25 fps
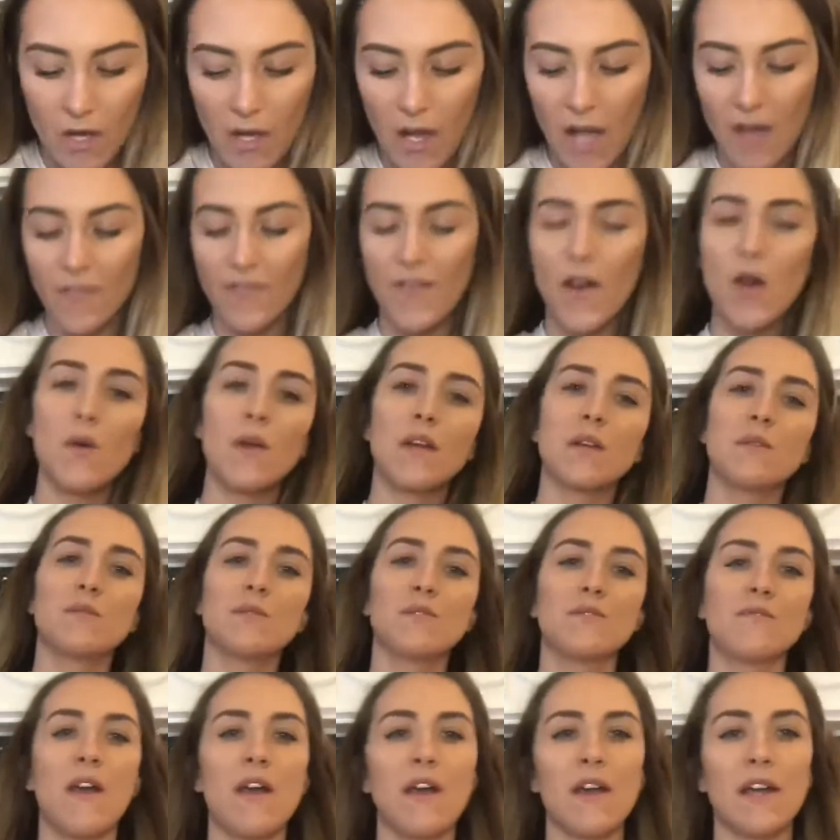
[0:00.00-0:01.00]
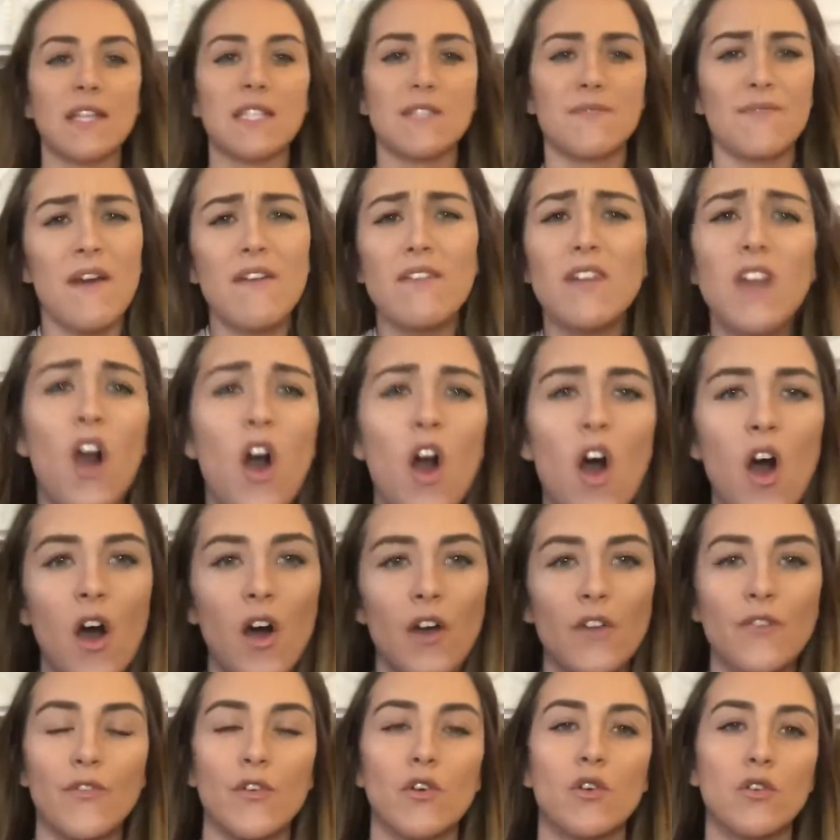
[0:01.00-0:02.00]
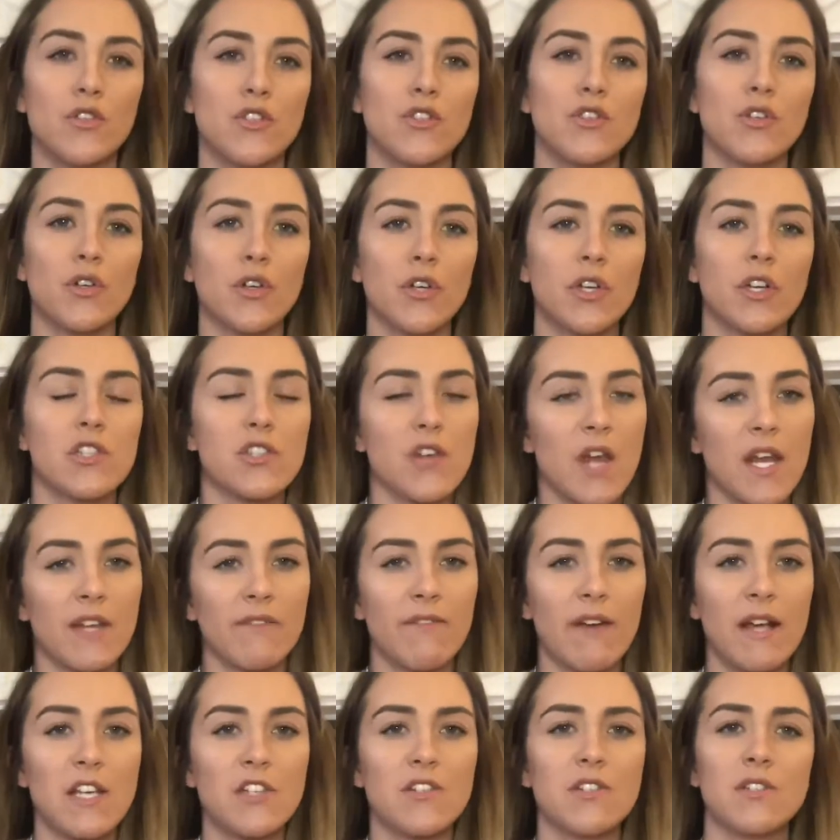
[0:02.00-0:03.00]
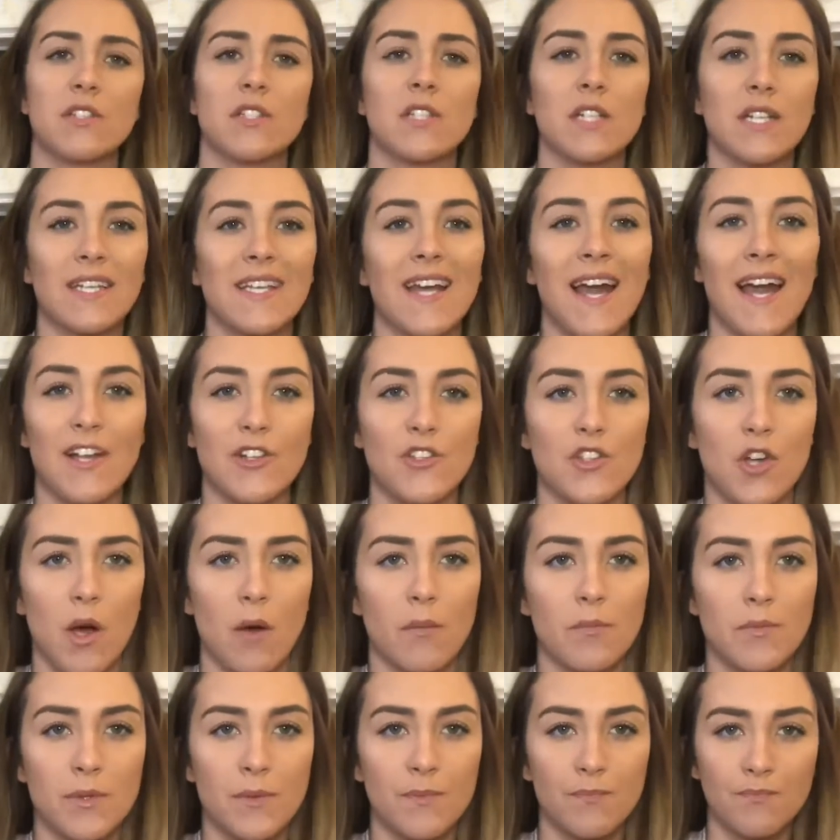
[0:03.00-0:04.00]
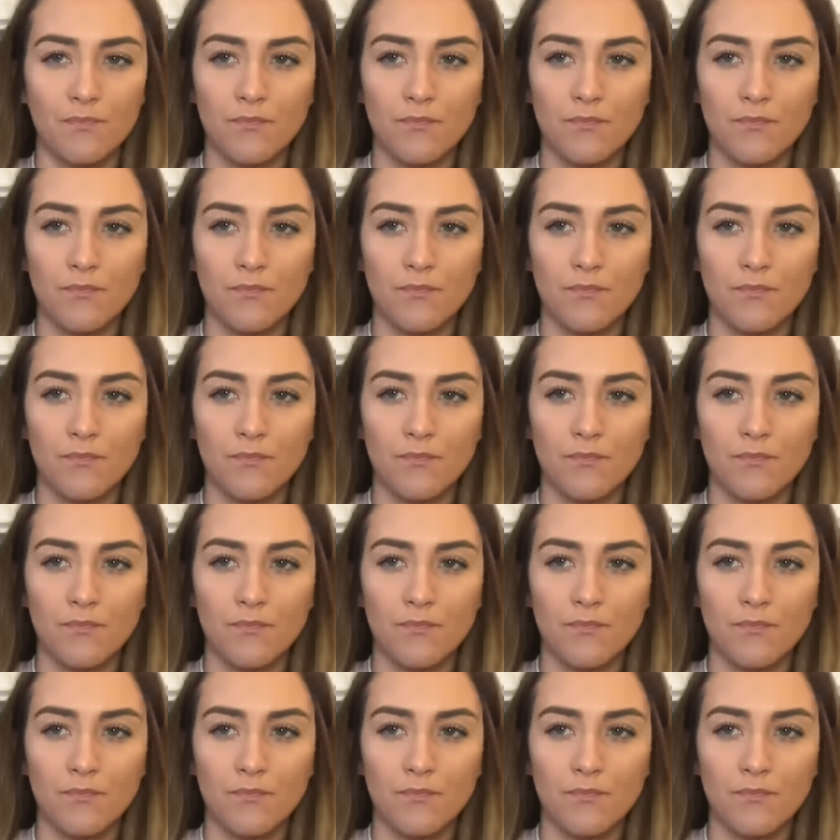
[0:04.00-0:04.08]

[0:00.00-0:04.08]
I felt it's very hard for us younger generations to get jobs,